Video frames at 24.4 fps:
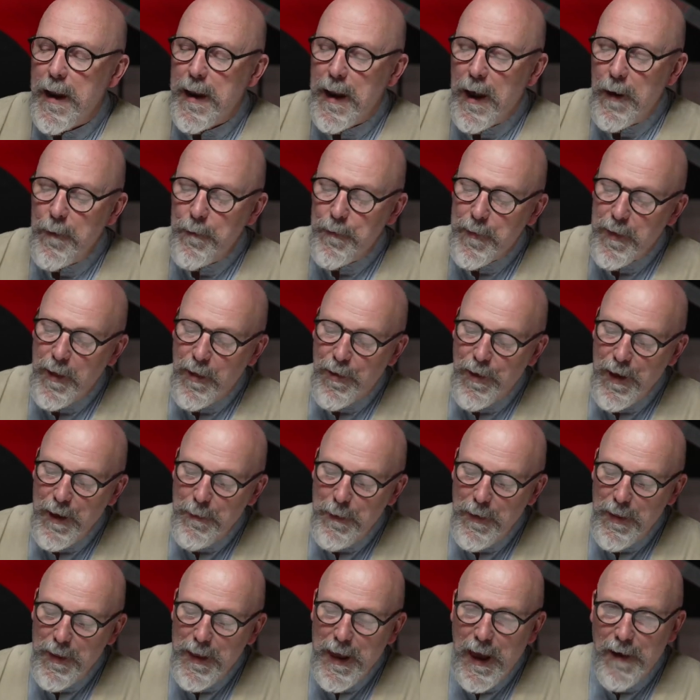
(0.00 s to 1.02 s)
Now the thing
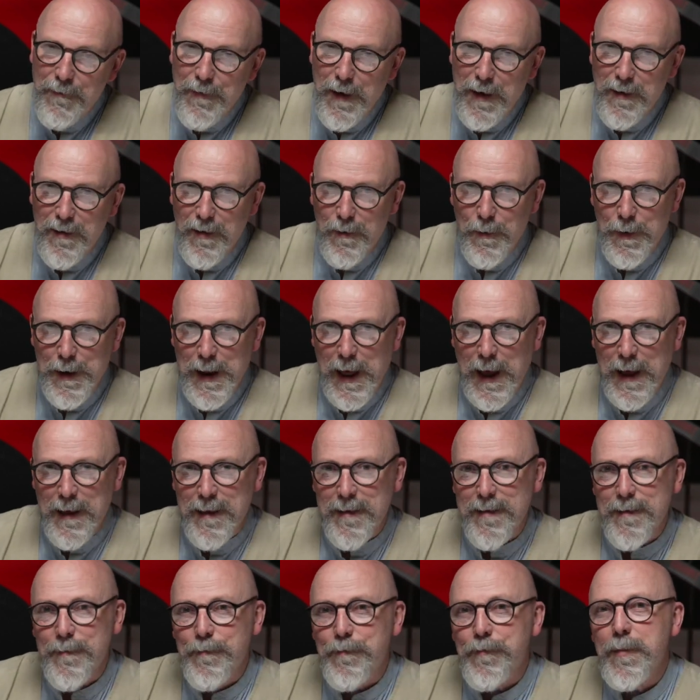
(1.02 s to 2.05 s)
about the
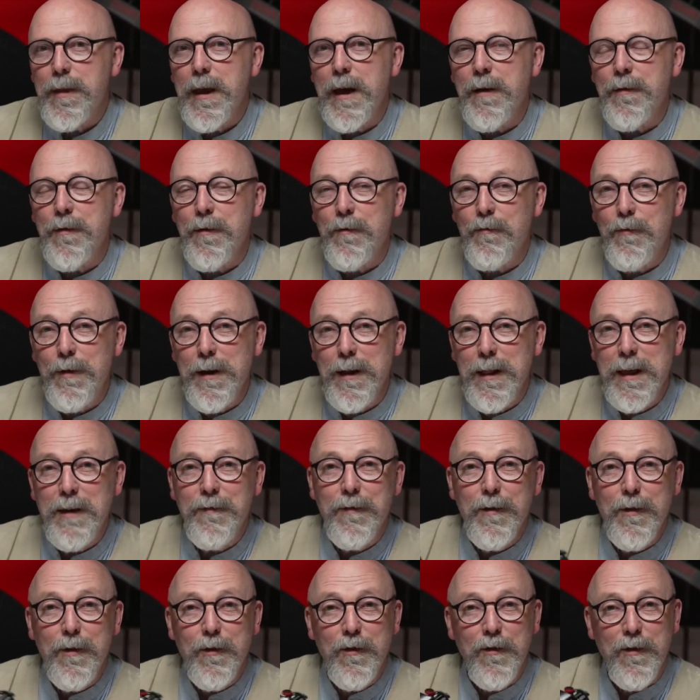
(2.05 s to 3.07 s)
F801s, it was a real
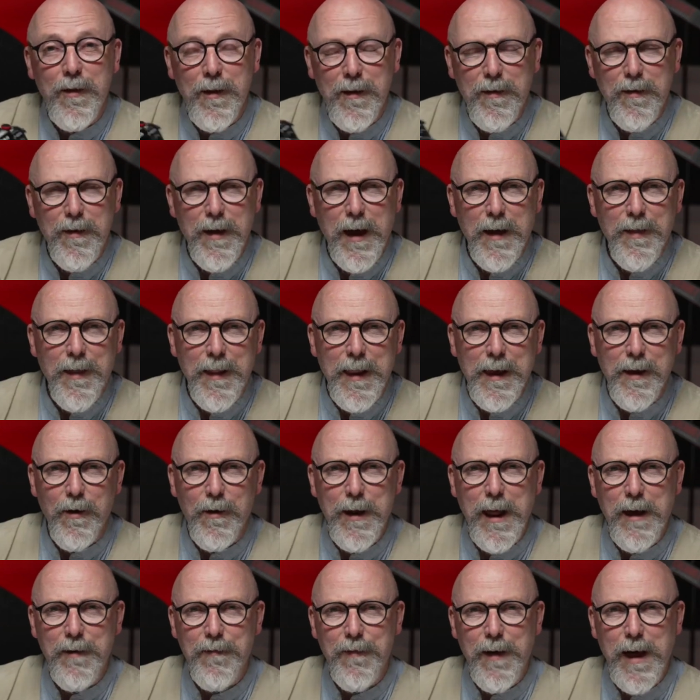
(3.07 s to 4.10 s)
evolution because you had the
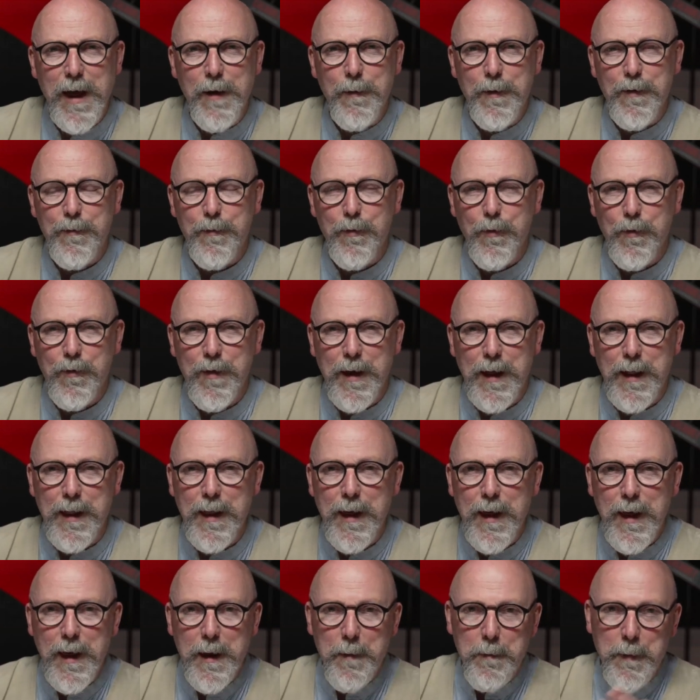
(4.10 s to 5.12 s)
Nikon F8, which brought in
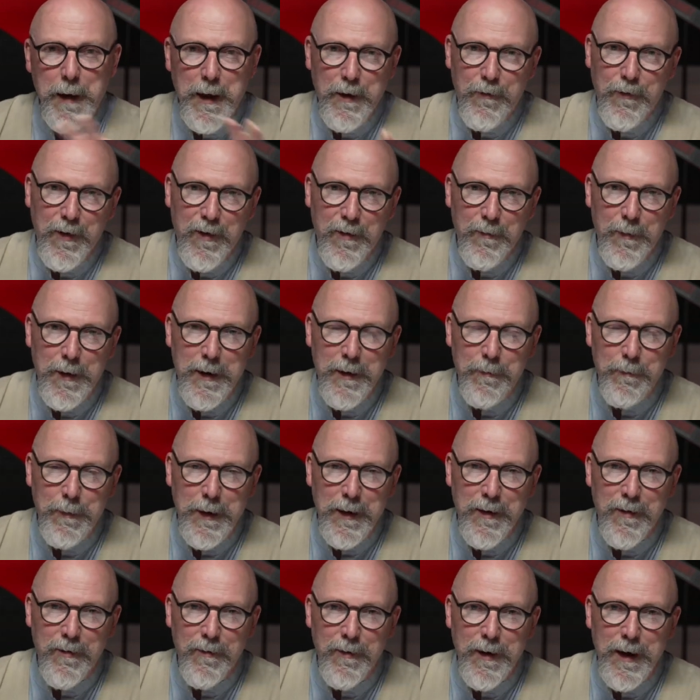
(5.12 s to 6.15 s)
matrix
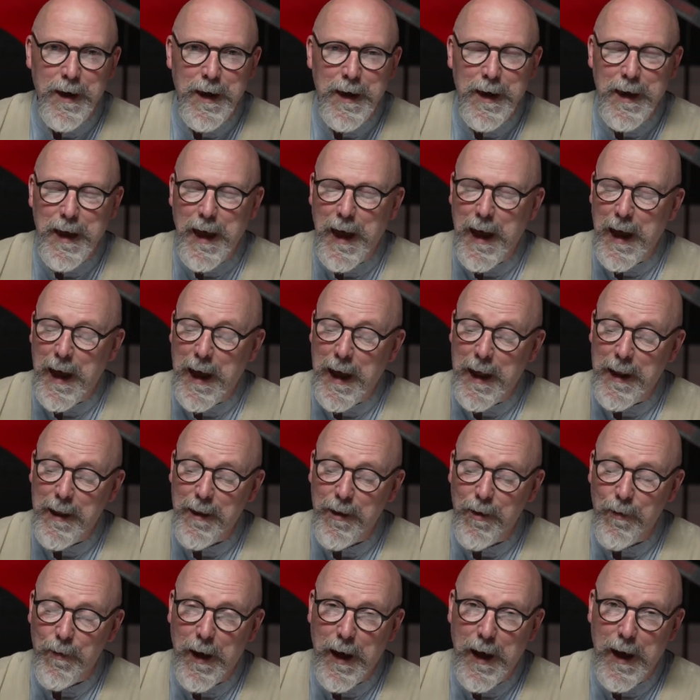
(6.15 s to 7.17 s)
metering,
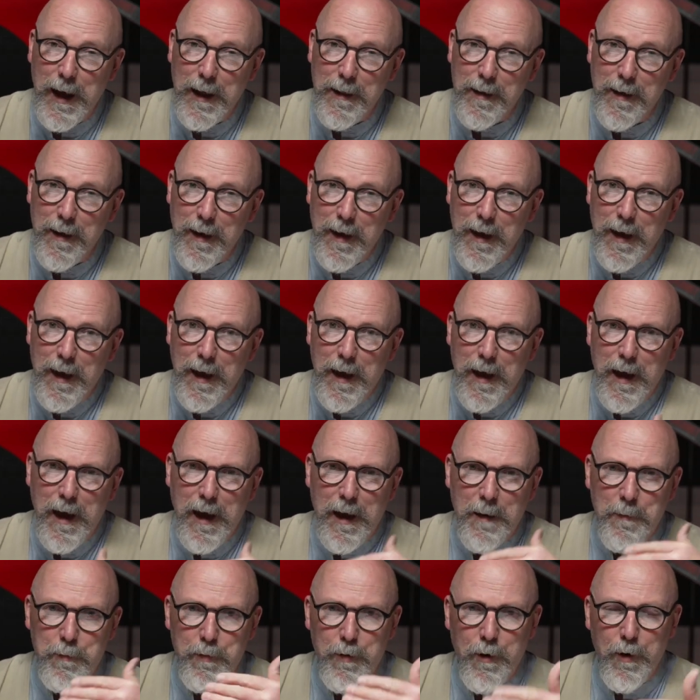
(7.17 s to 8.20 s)
and you had
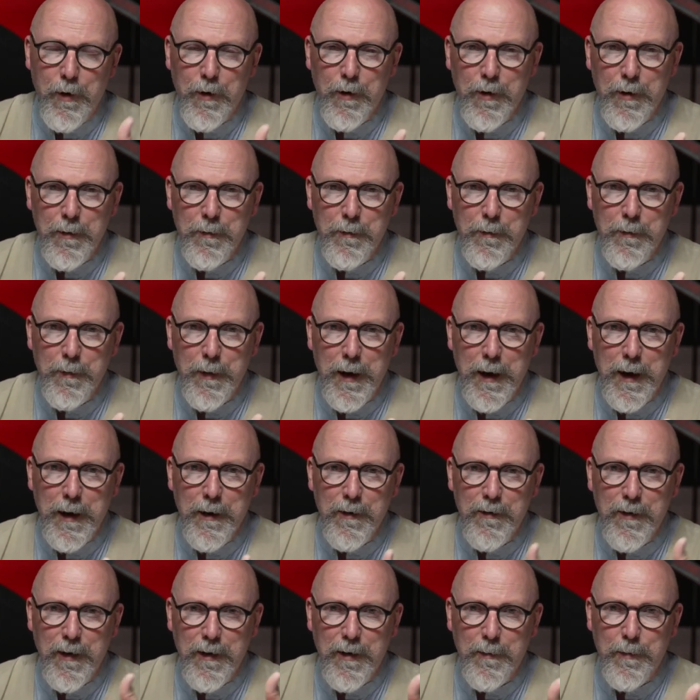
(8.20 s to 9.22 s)
program
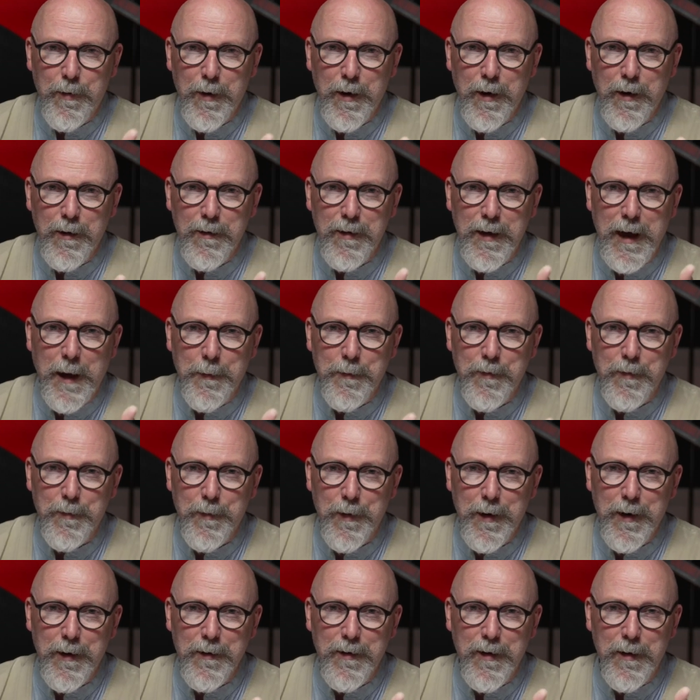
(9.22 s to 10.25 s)
shutter priority, aperture
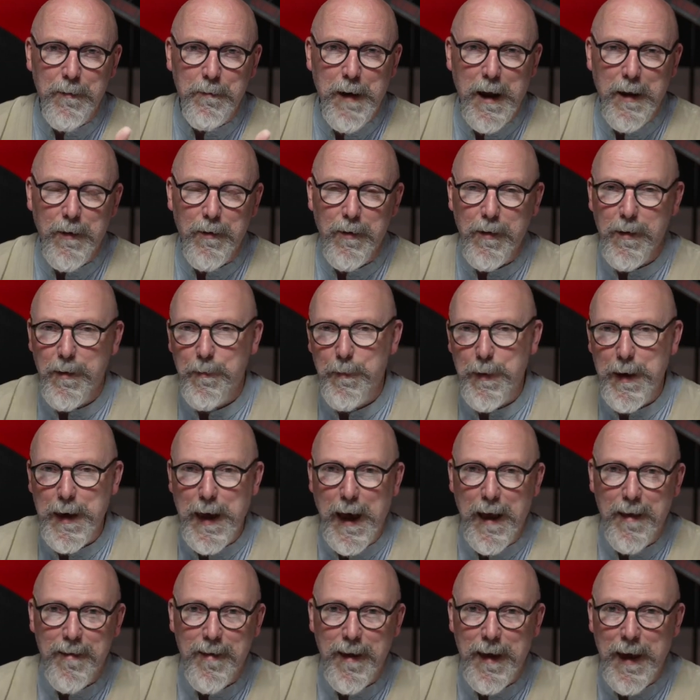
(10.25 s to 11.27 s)
priority, and manual, the
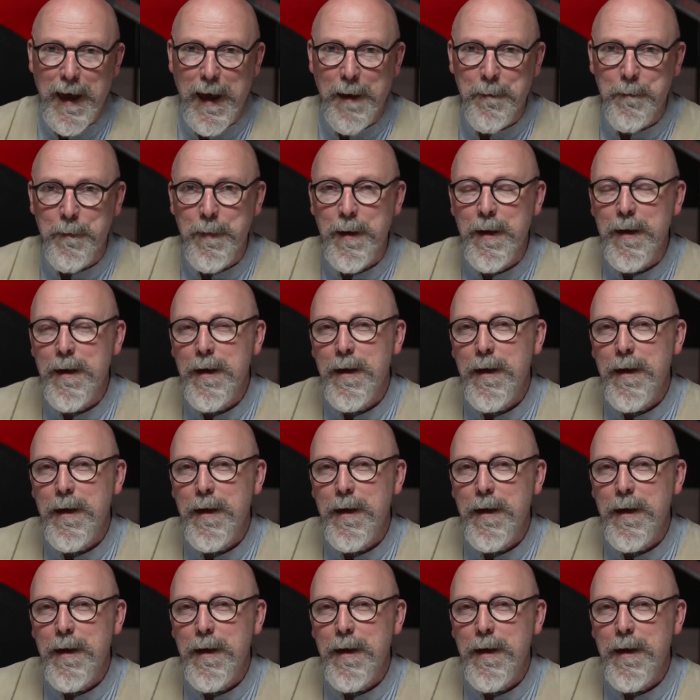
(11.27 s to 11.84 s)
PSAM